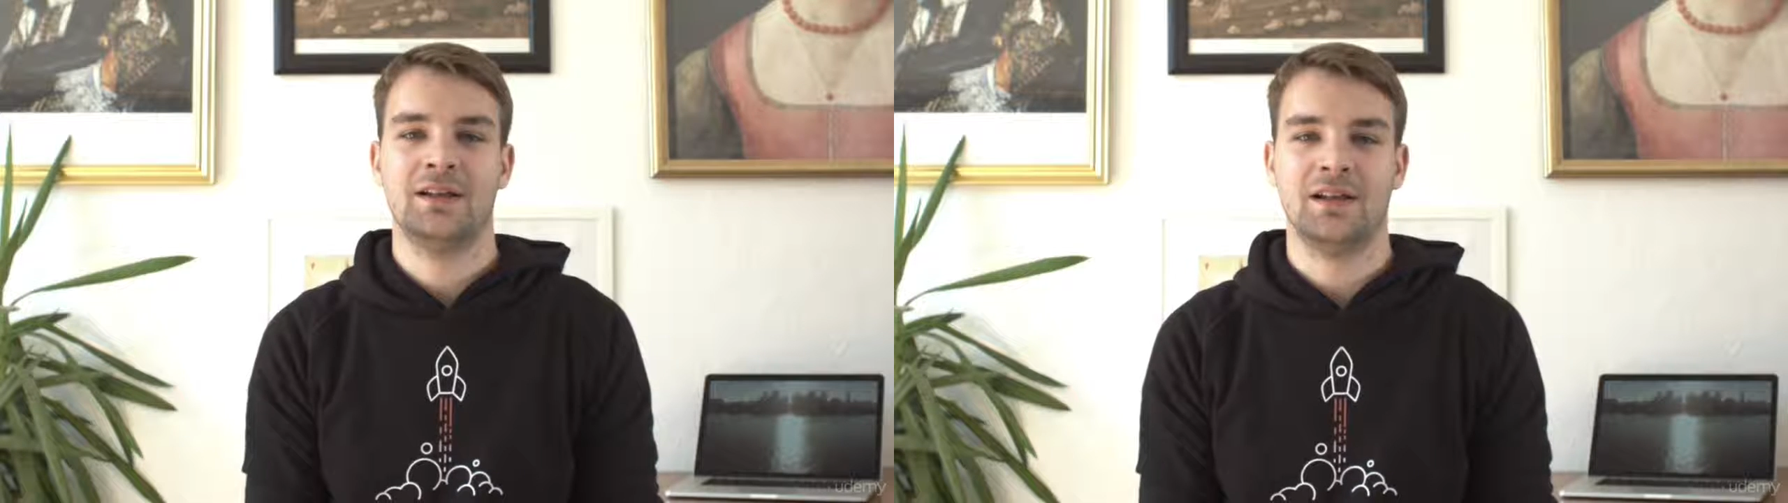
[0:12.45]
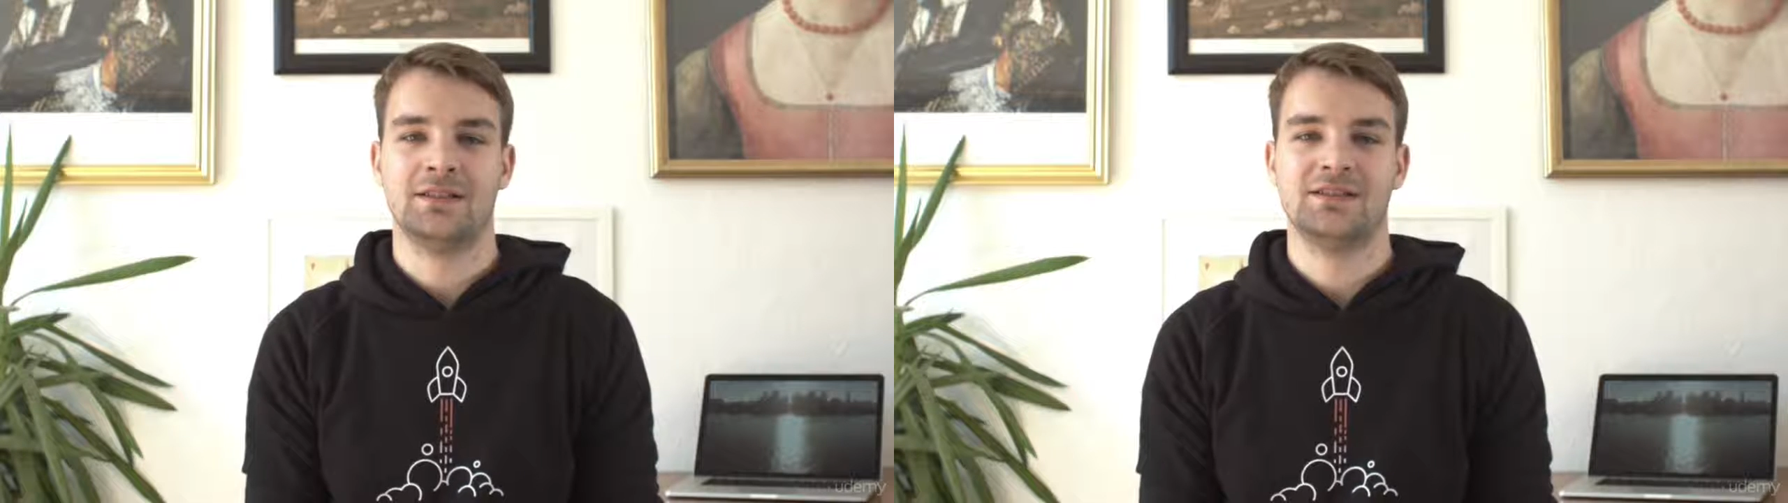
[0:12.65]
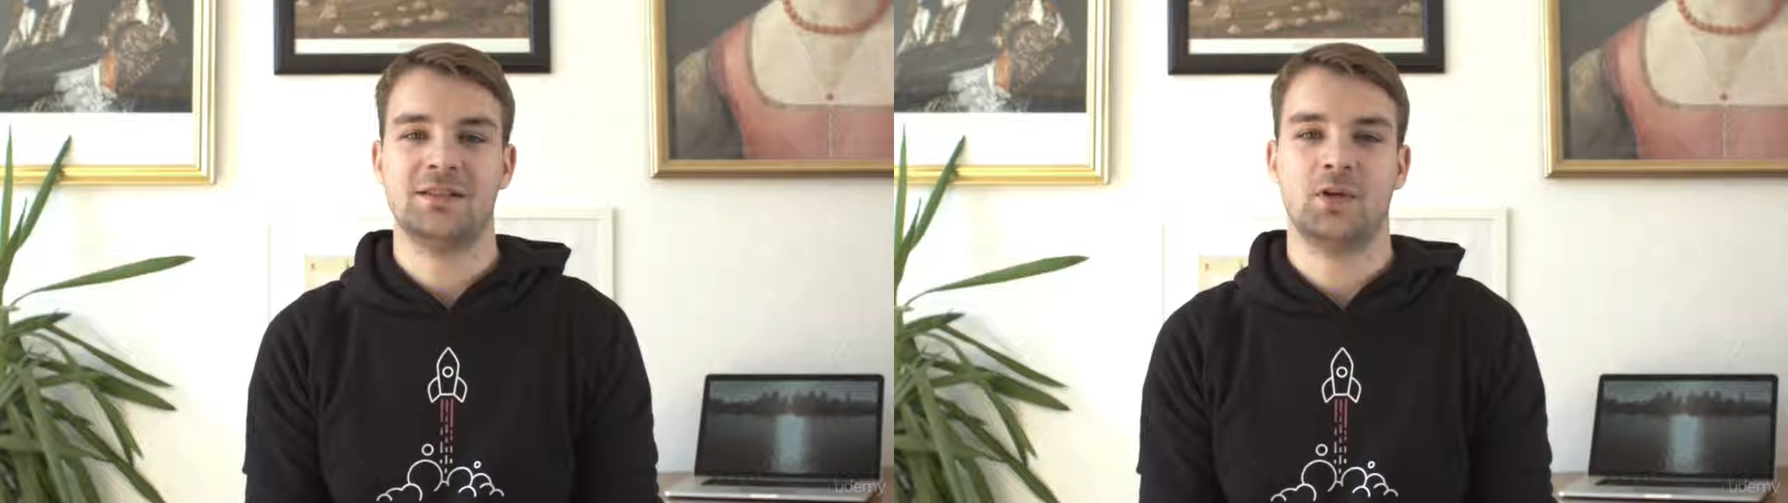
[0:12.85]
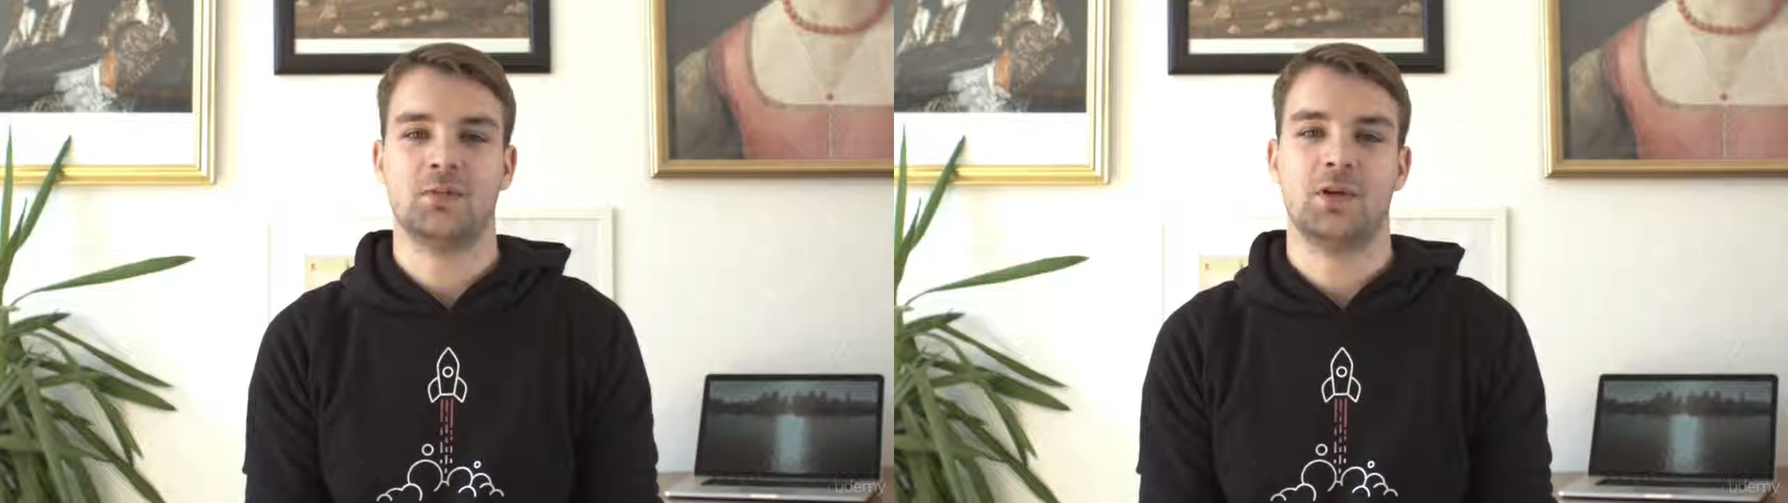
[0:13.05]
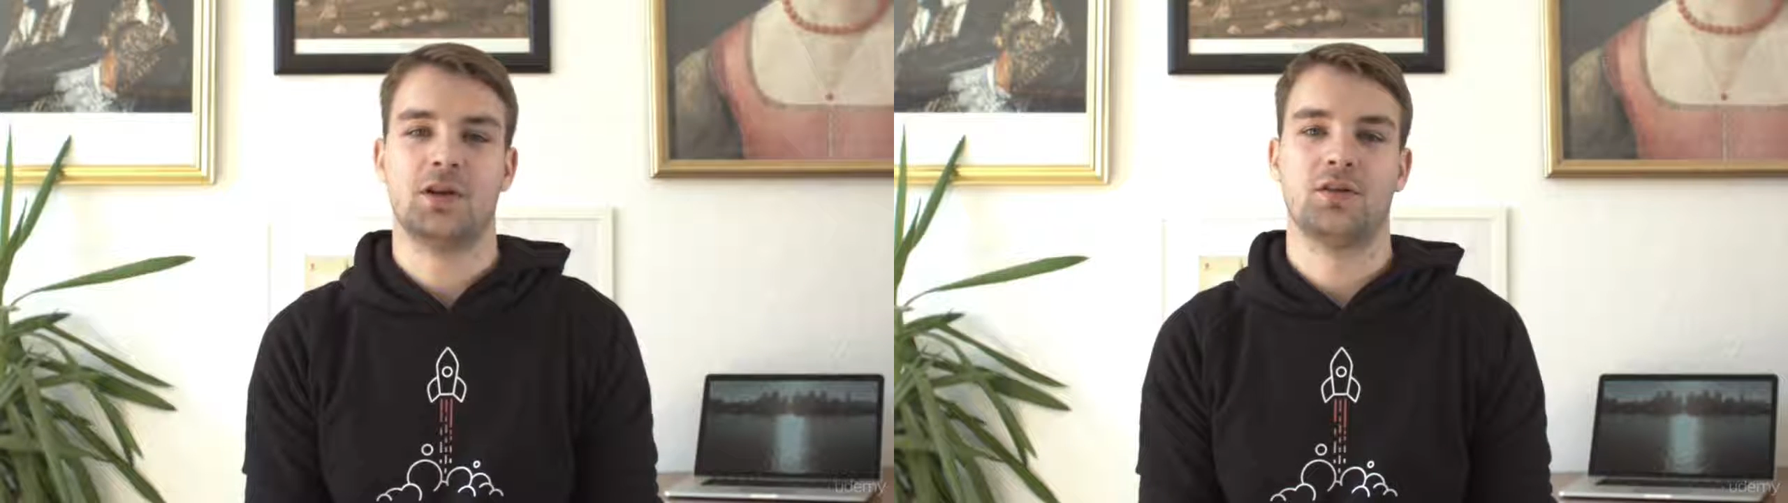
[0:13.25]
let's see
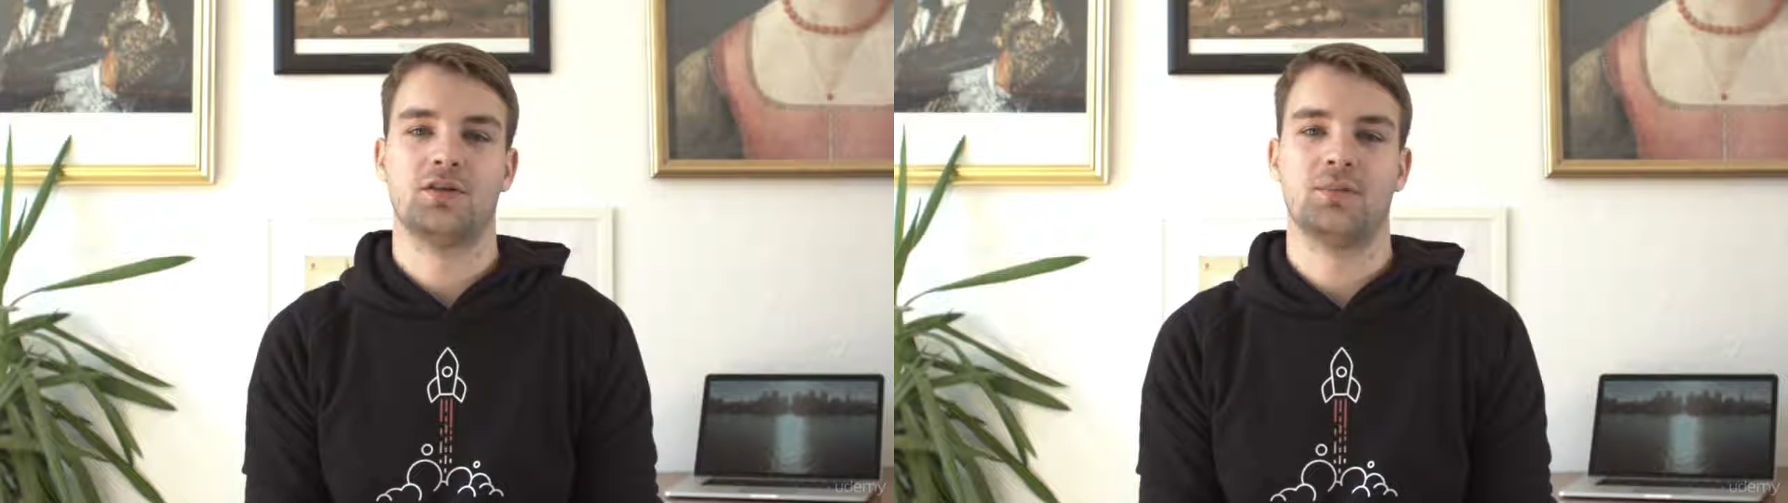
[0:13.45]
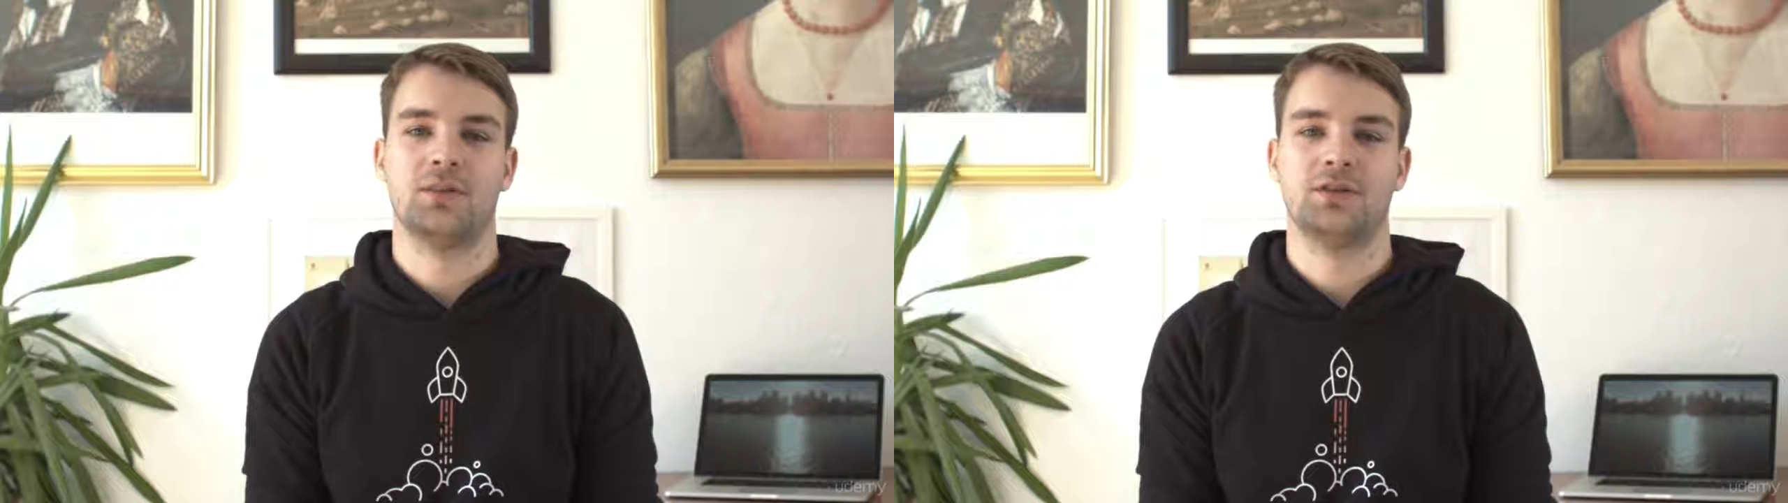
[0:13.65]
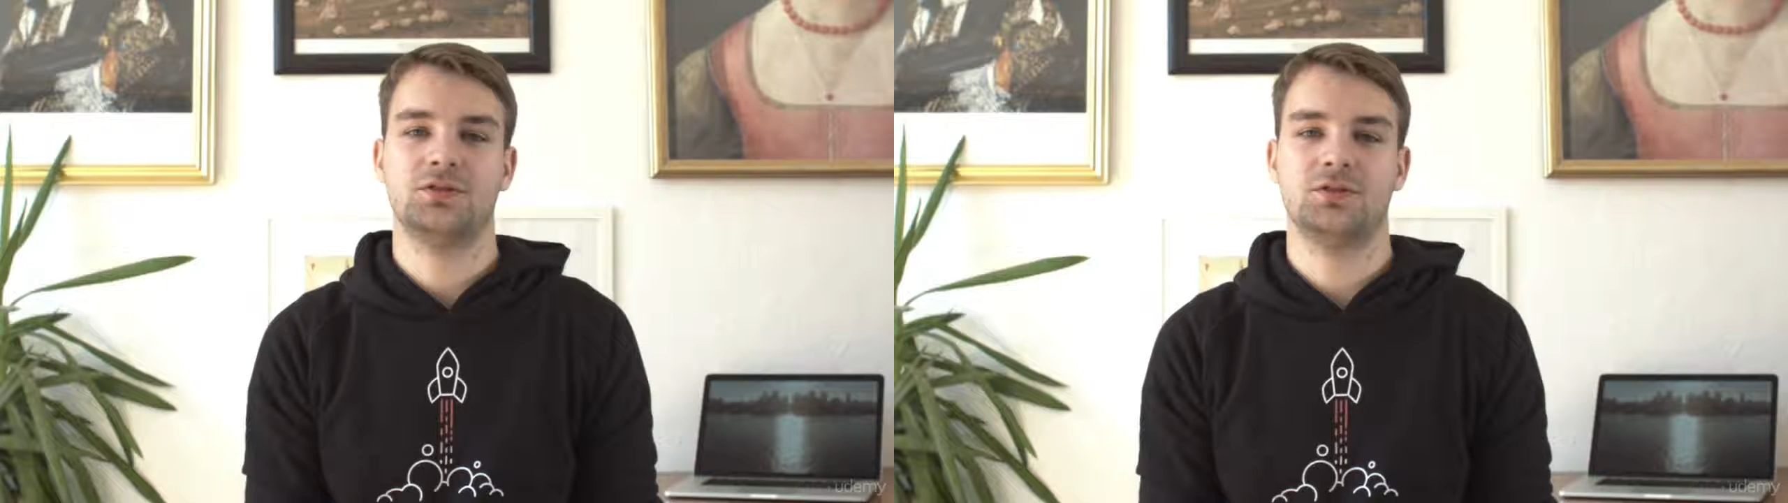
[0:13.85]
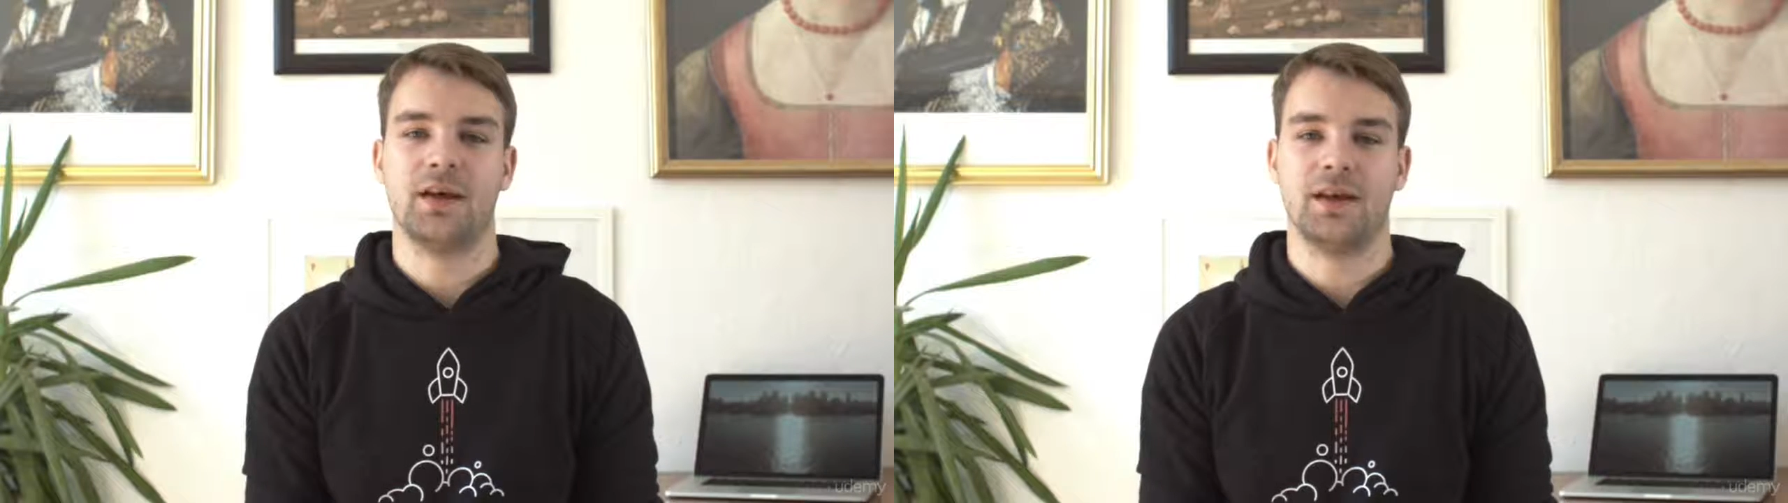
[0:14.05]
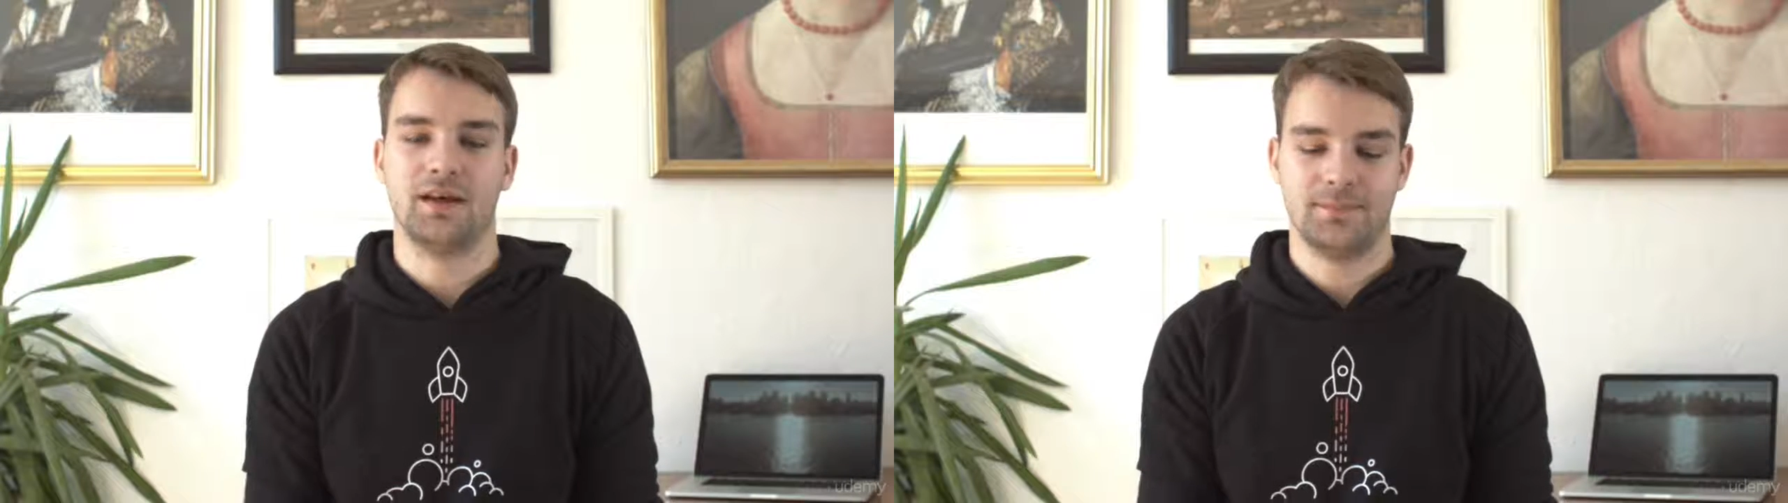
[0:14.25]
what we are going to build
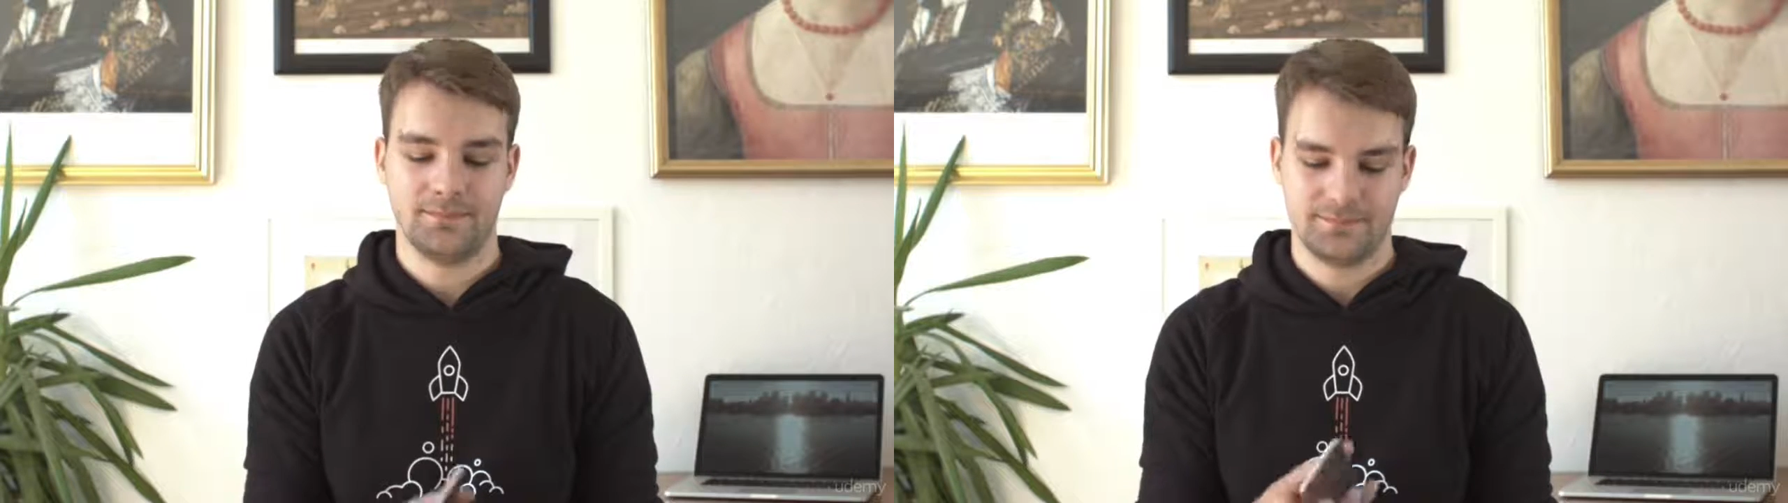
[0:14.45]
today.